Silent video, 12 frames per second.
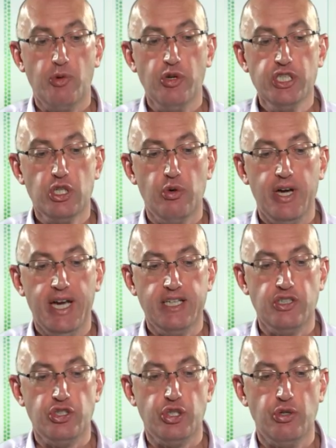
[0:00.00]
going to go ahead
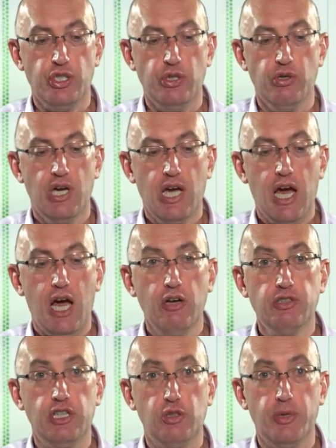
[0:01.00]
and show you how
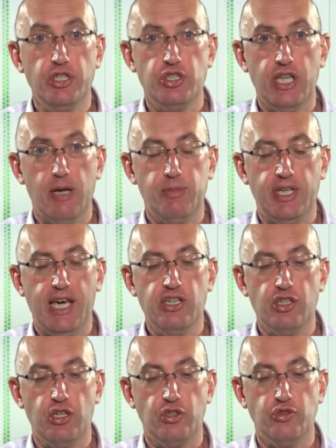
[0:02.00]
the Lumension
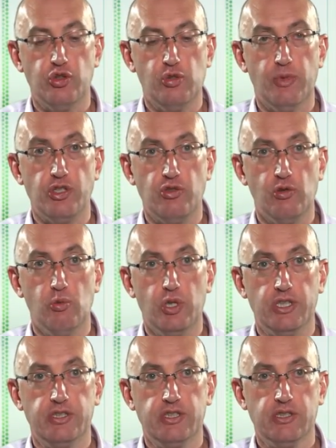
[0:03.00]
Application Control module
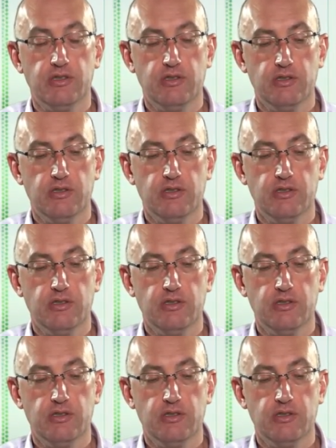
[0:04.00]
works.